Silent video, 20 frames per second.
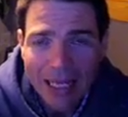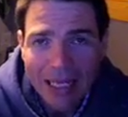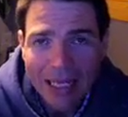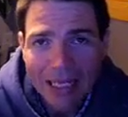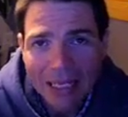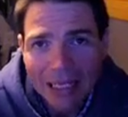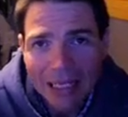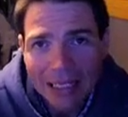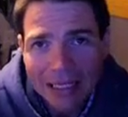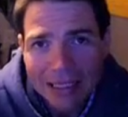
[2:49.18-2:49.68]

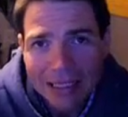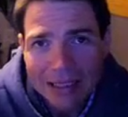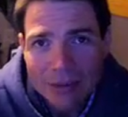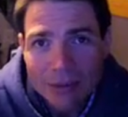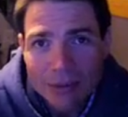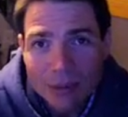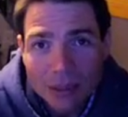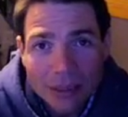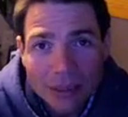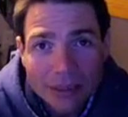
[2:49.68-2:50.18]
And it's
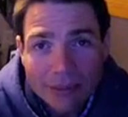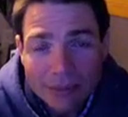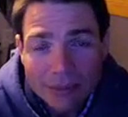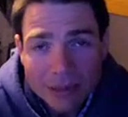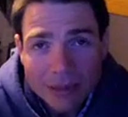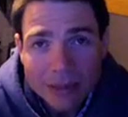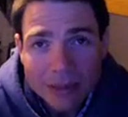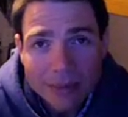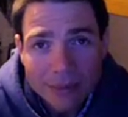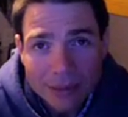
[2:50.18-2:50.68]
really,
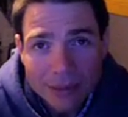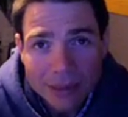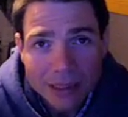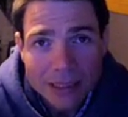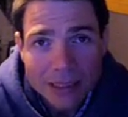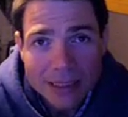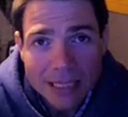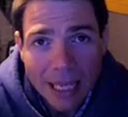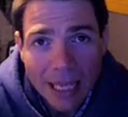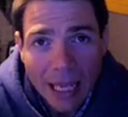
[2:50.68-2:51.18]
really, really
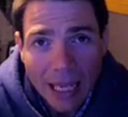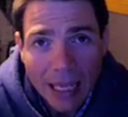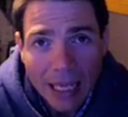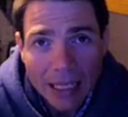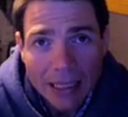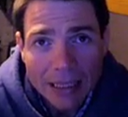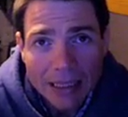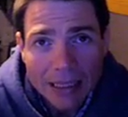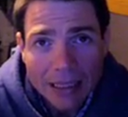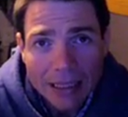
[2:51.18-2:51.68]

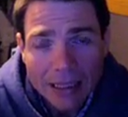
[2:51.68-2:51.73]
sad.